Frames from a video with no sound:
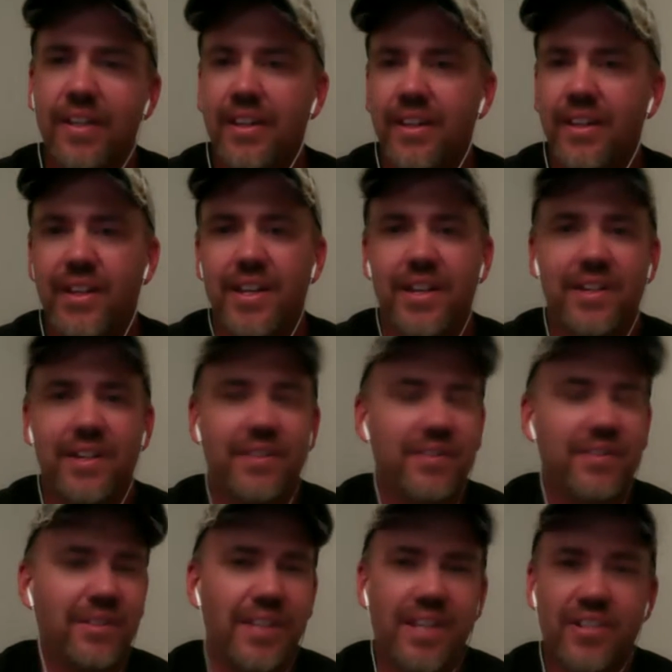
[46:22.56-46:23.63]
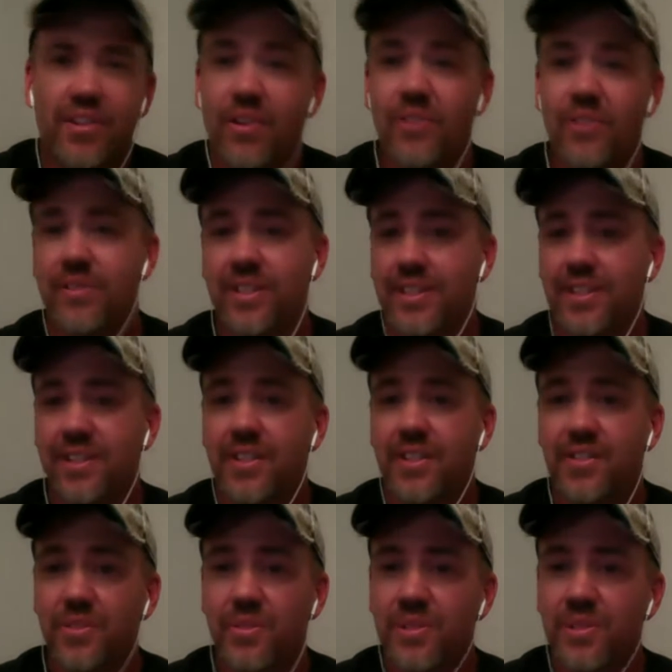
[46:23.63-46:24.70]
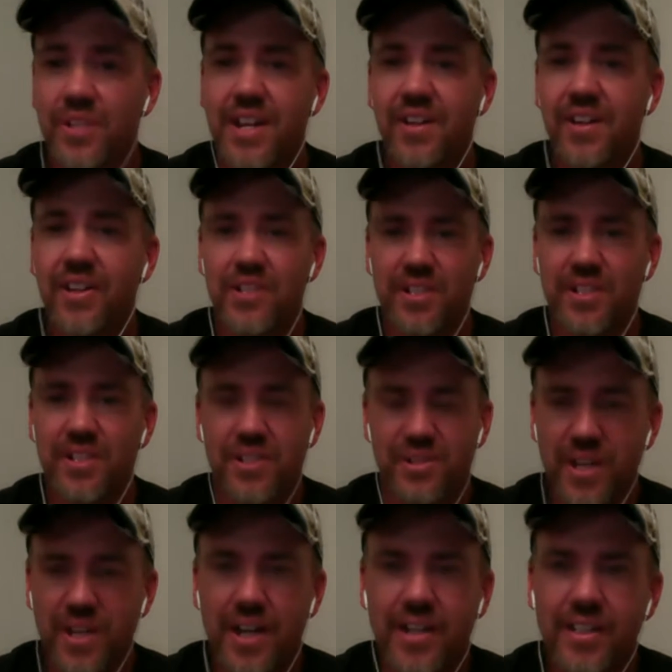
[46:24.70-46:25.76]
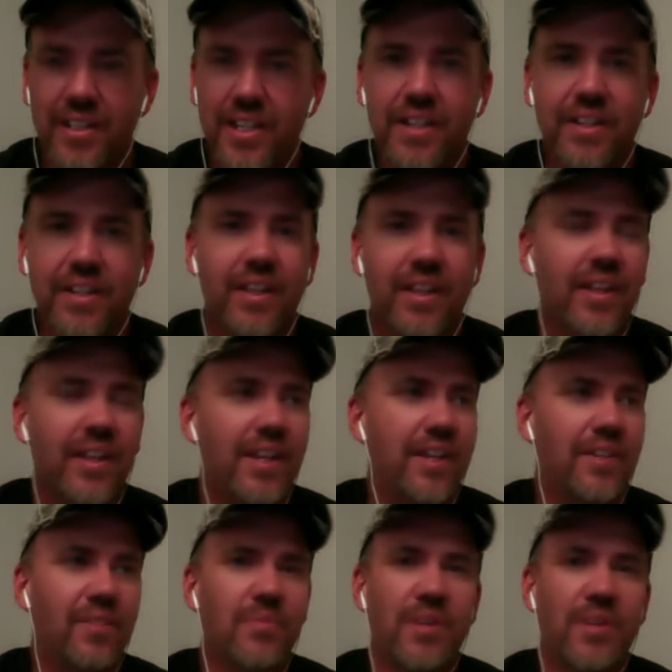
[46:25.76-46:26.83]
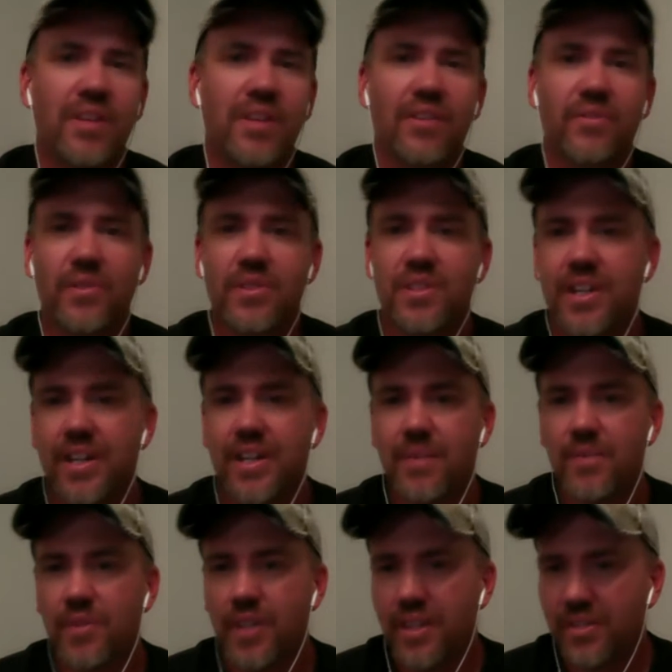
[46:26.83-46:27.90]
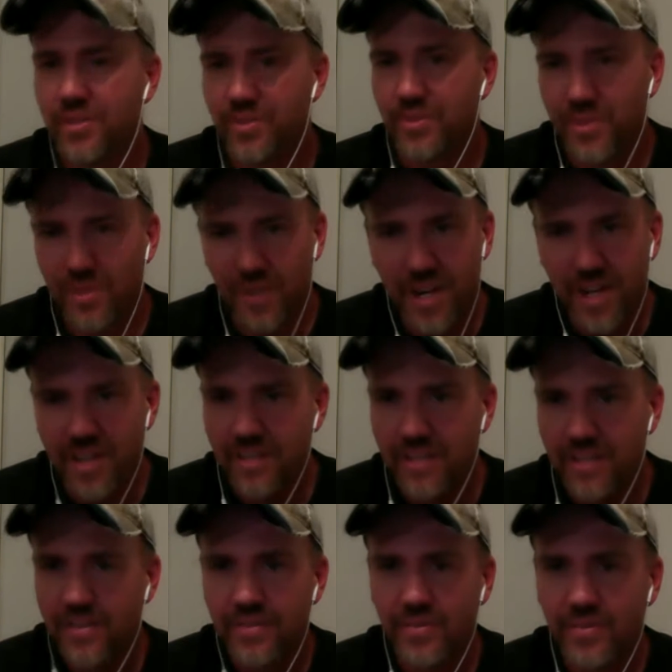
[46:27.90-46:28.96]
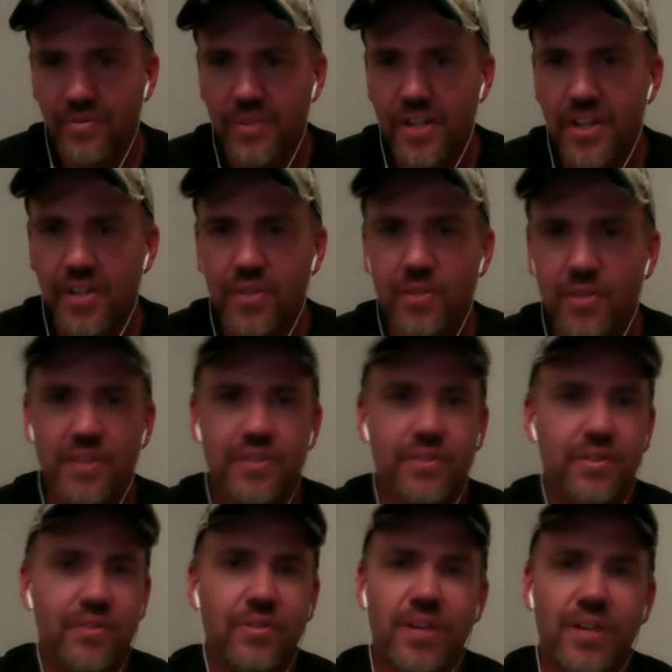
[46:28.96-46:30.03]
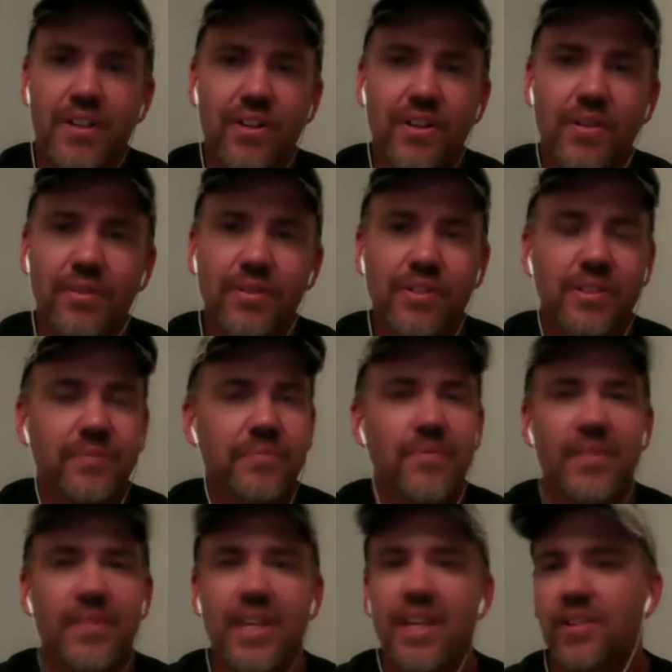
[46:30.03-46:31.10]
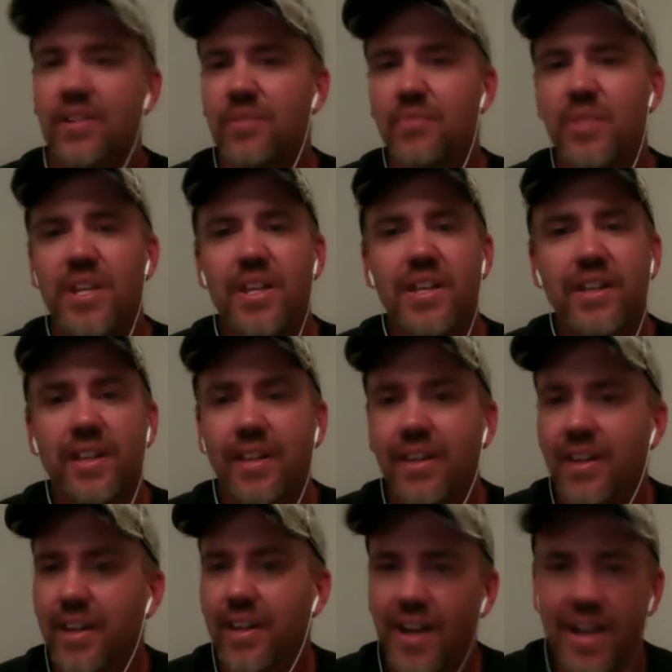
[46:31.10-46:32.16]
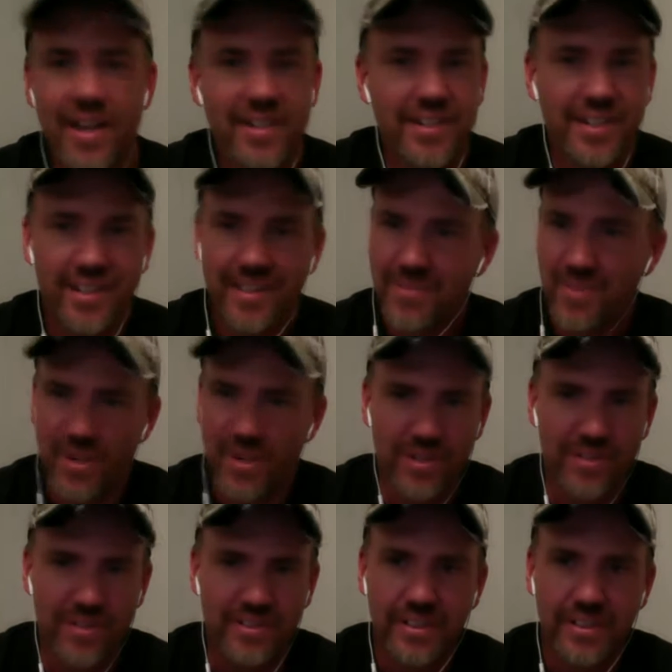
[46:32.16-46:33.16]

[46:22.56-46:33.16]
and that's all, and there's no sale, it's just you got a lead. It could be the first time you got through a training video and took great notes. It could be a high-ticket commission.